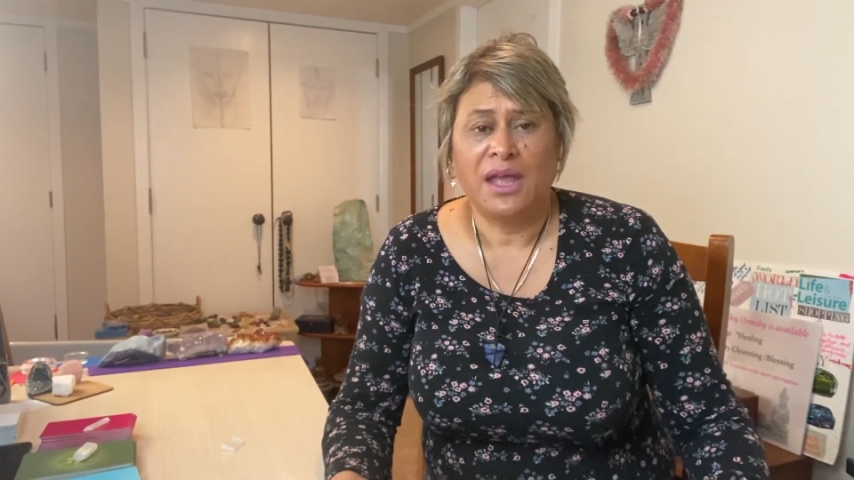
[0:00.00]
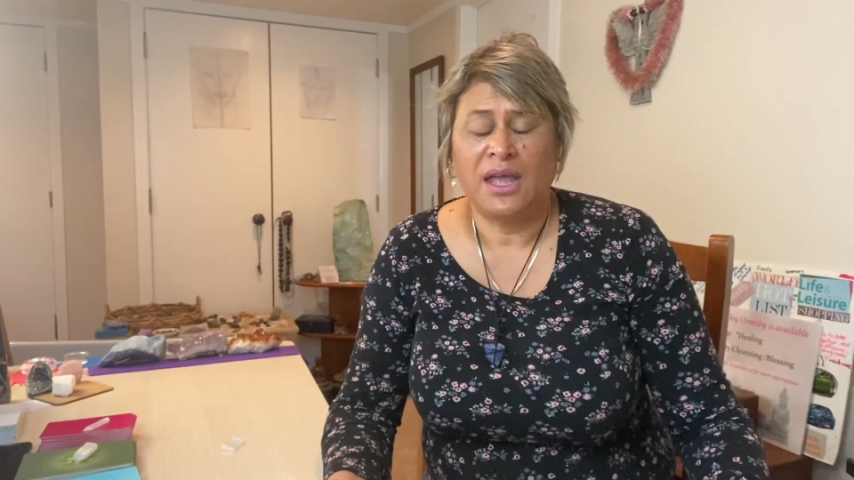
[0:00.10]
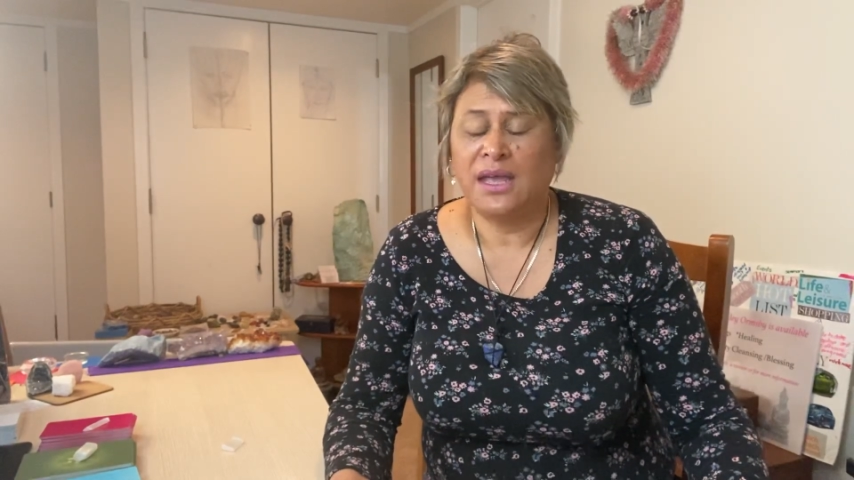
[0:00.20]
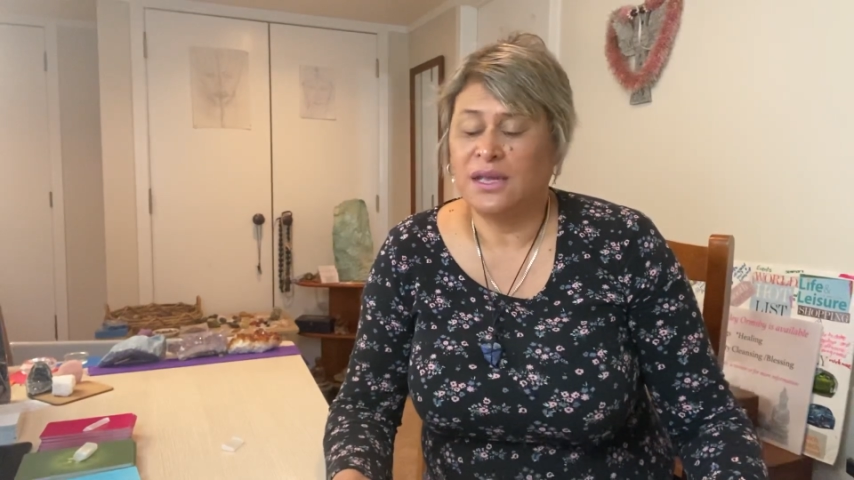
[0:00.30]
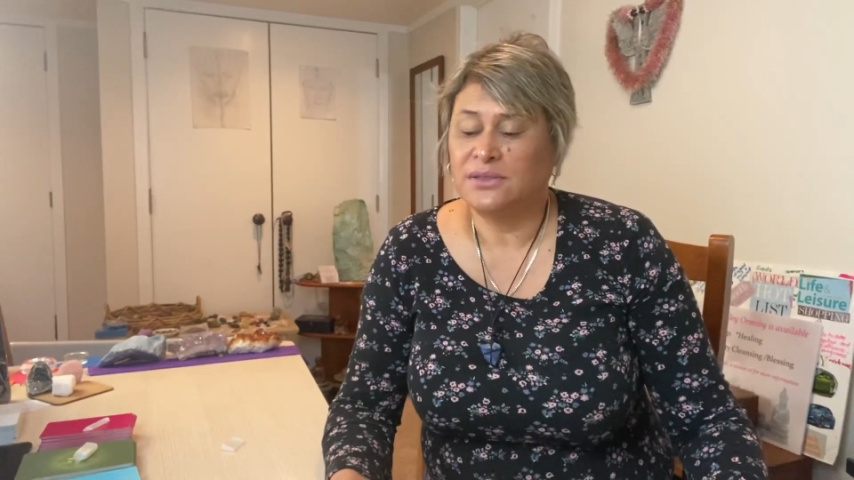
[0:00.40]

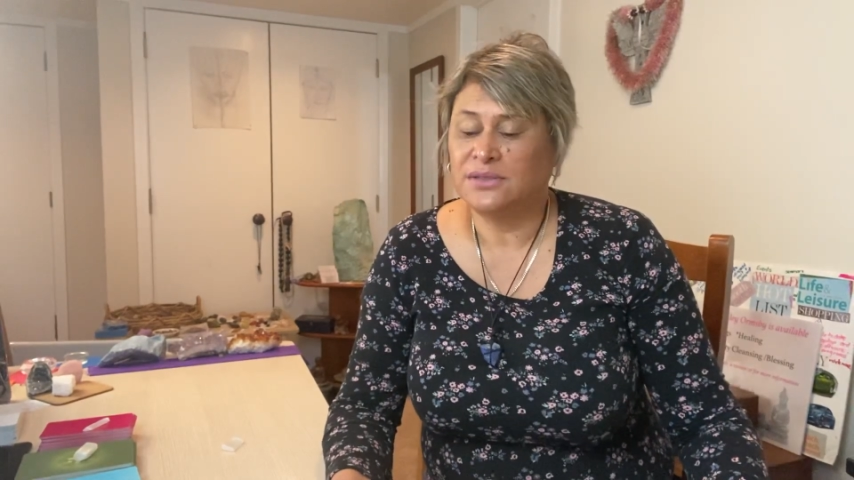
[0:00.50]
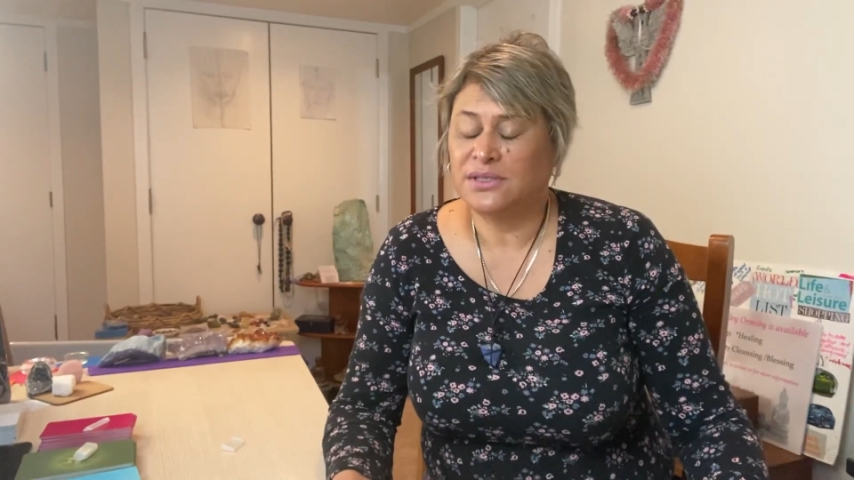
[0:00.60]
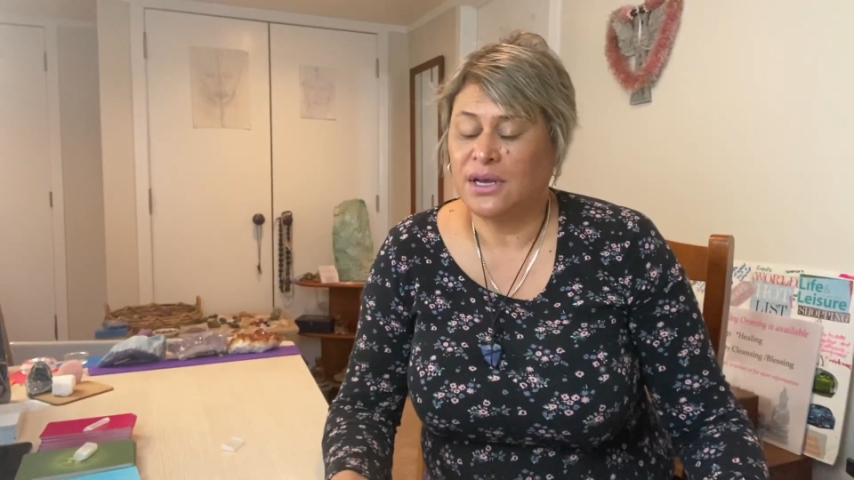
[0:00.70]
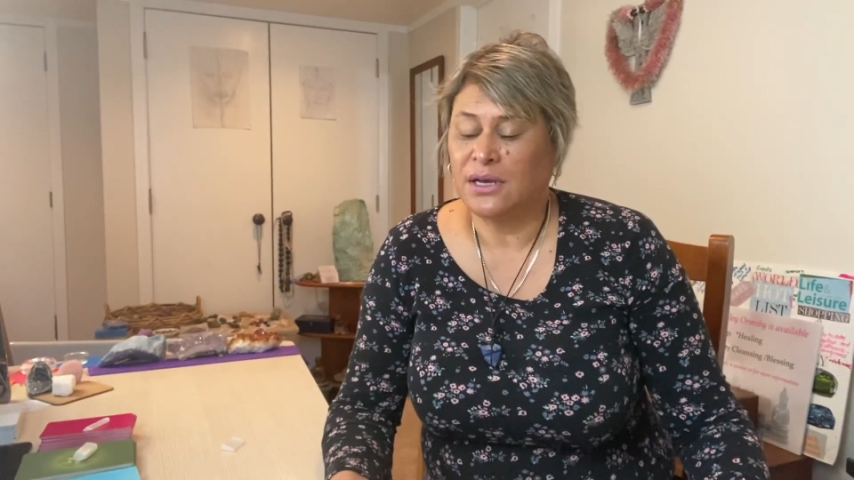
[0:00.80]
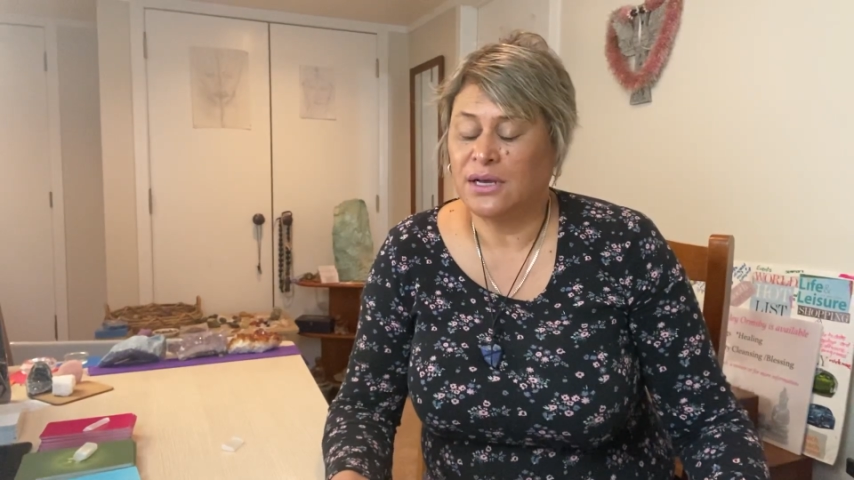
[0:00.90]
And
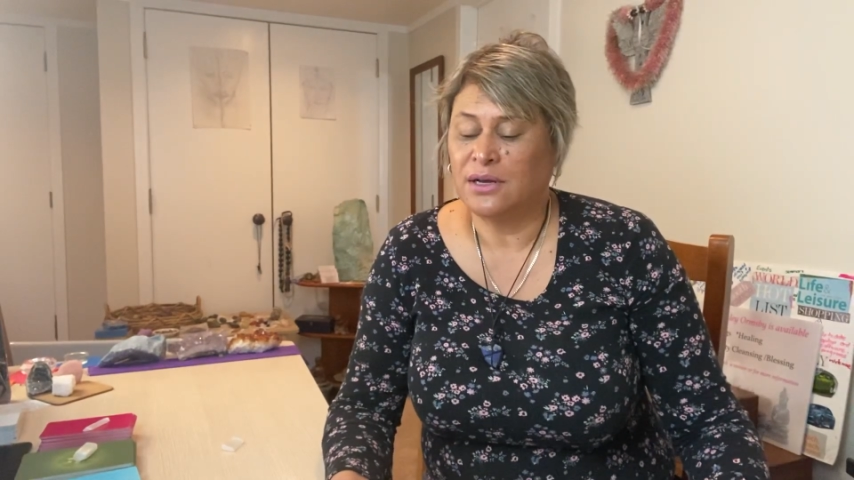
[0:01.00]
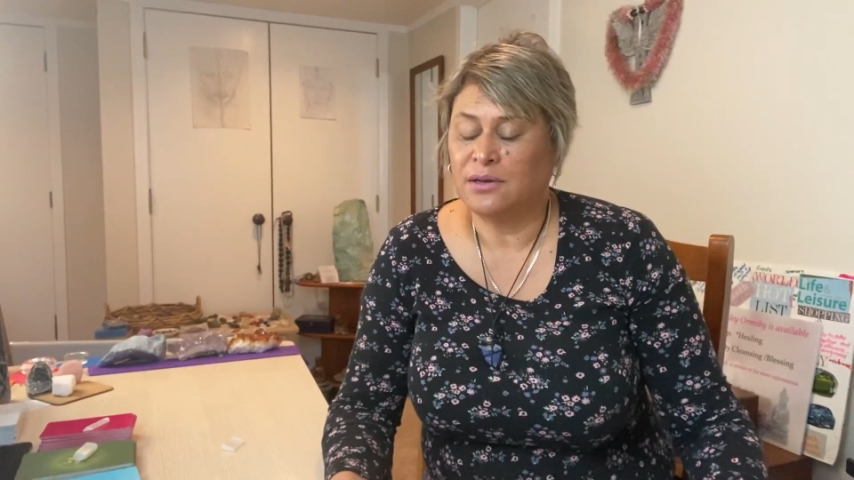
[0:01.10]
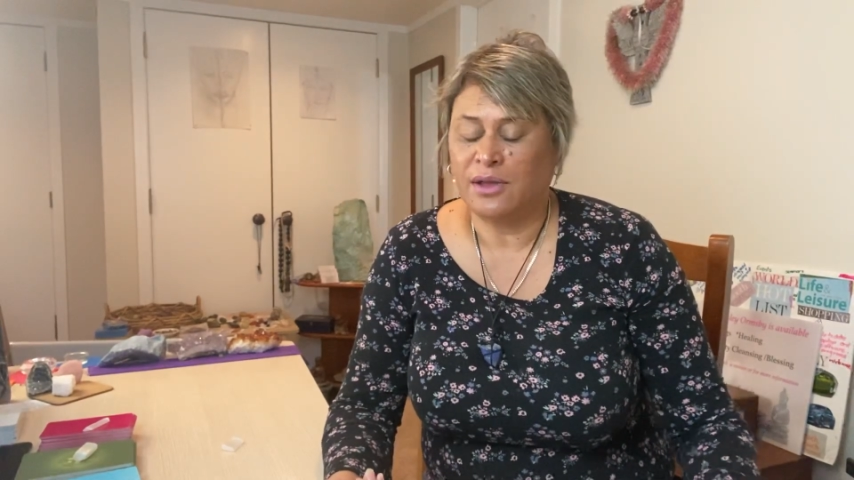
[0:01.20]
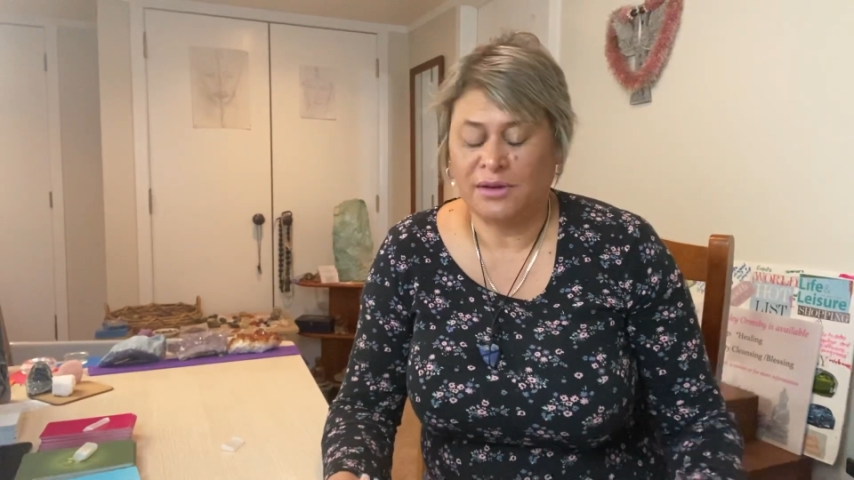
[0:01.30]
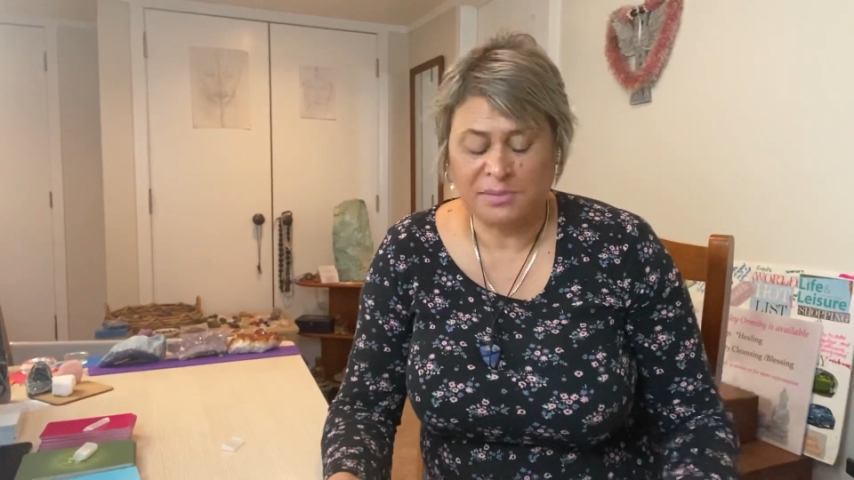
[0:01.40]

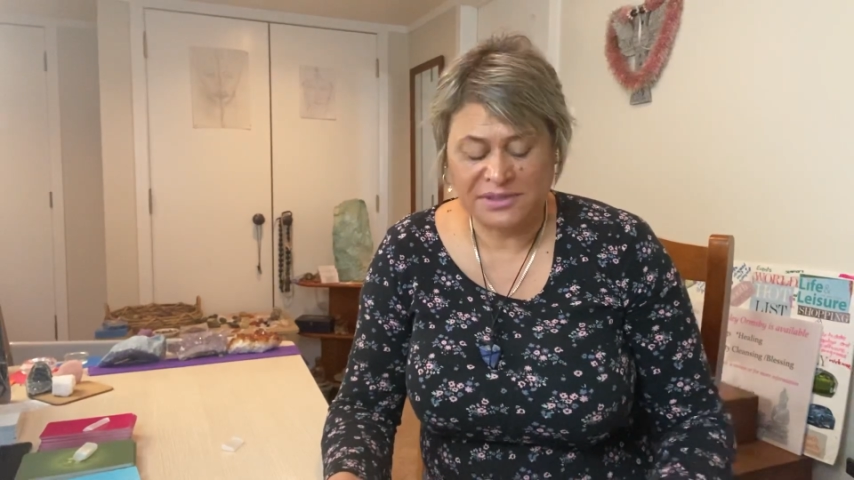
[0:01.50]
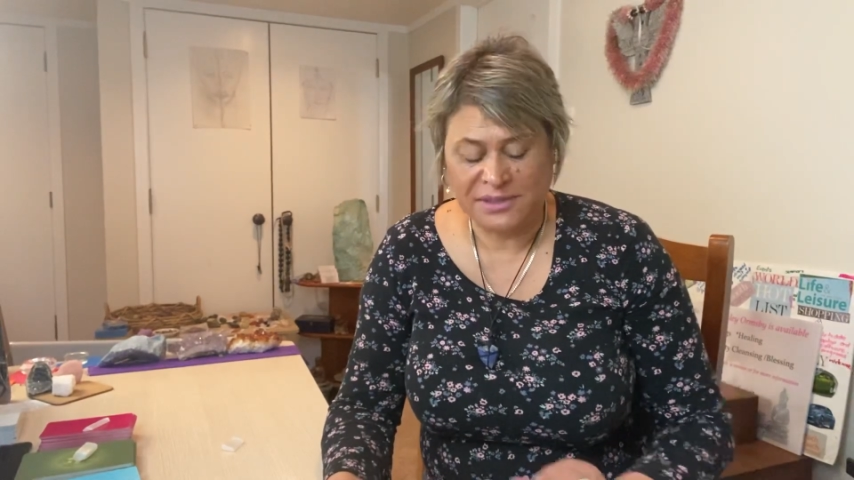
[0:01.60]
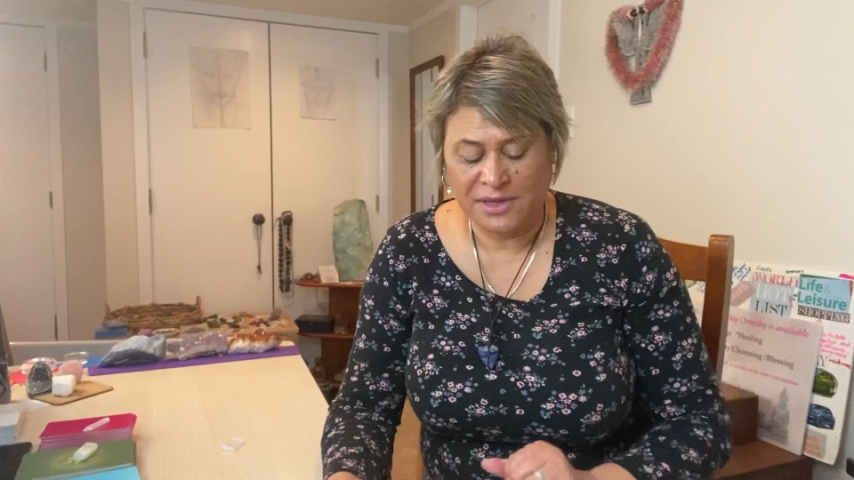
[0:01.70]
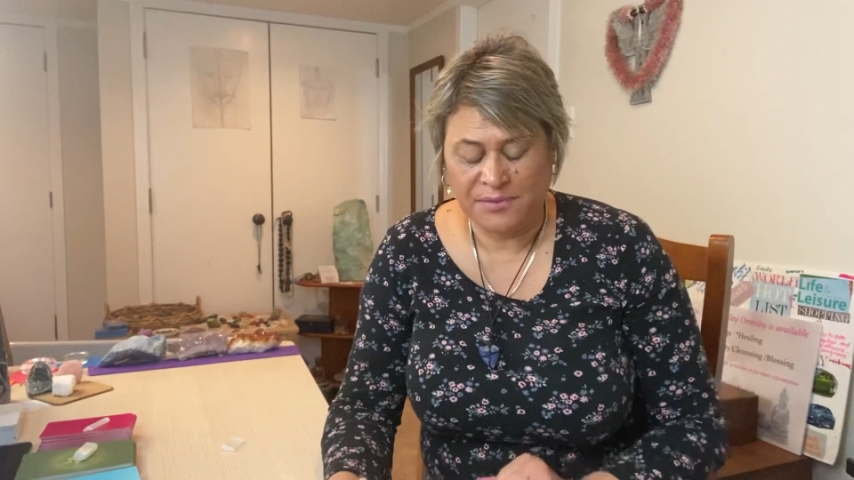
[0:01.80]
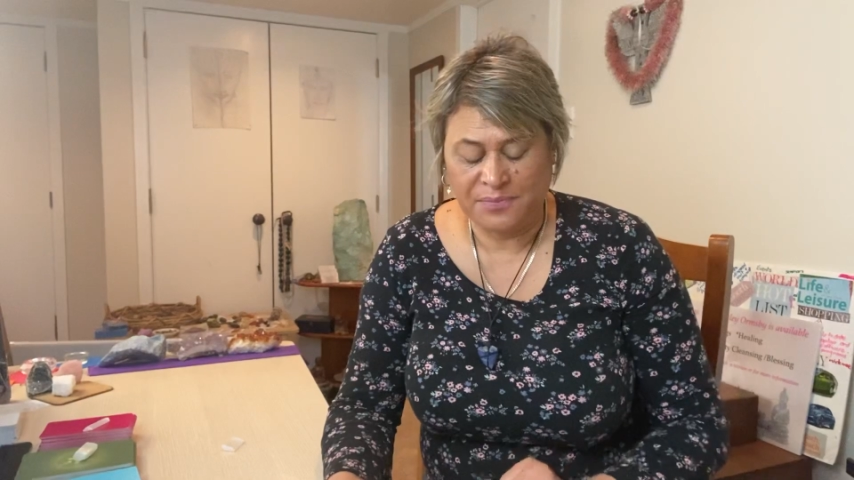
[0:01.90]
now let me
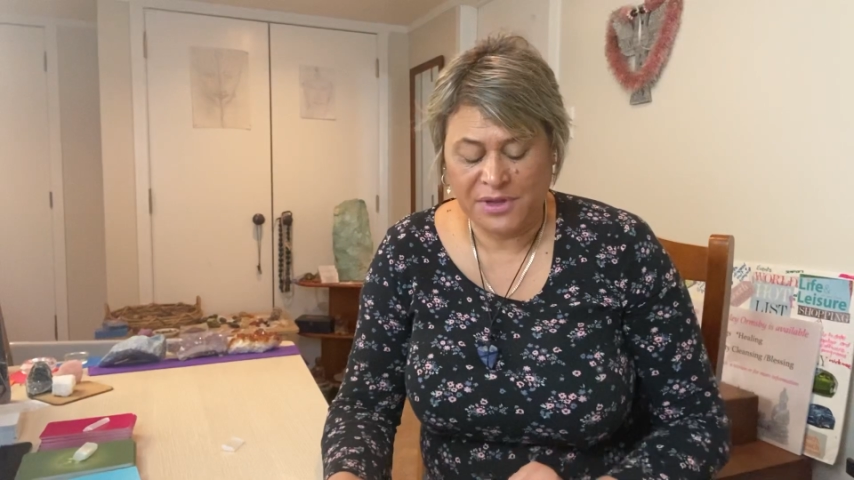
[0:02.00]
see,